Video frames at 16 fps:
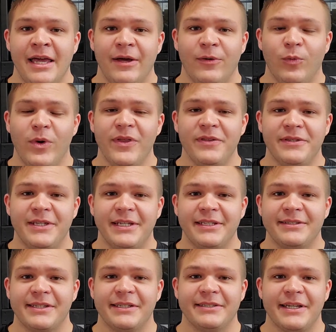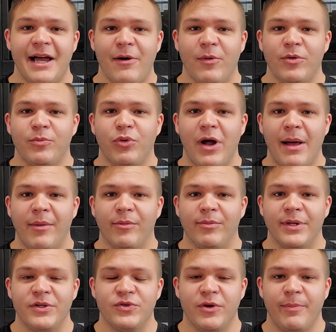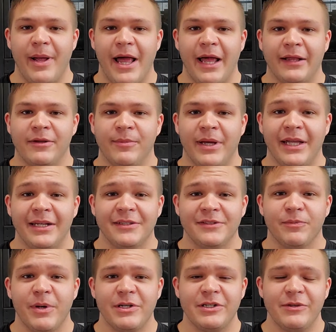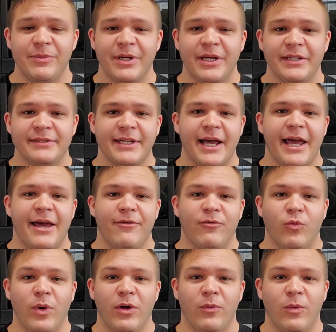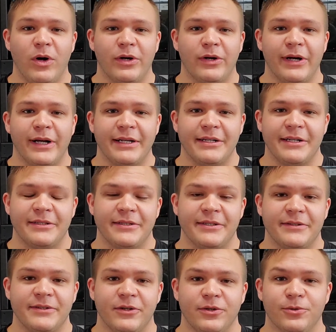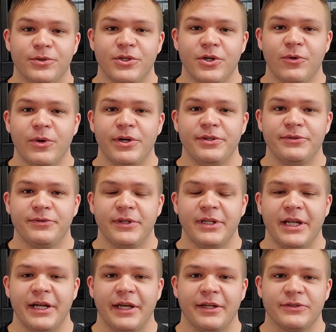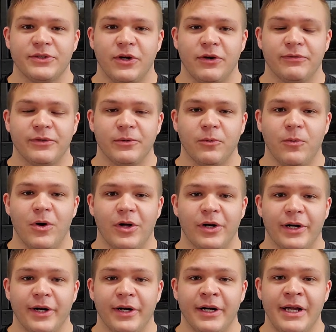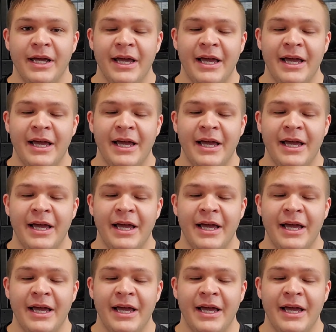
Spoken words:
With discus, I would probably drip acclimate, especially because I have well water and discus are notorious for liking softer water.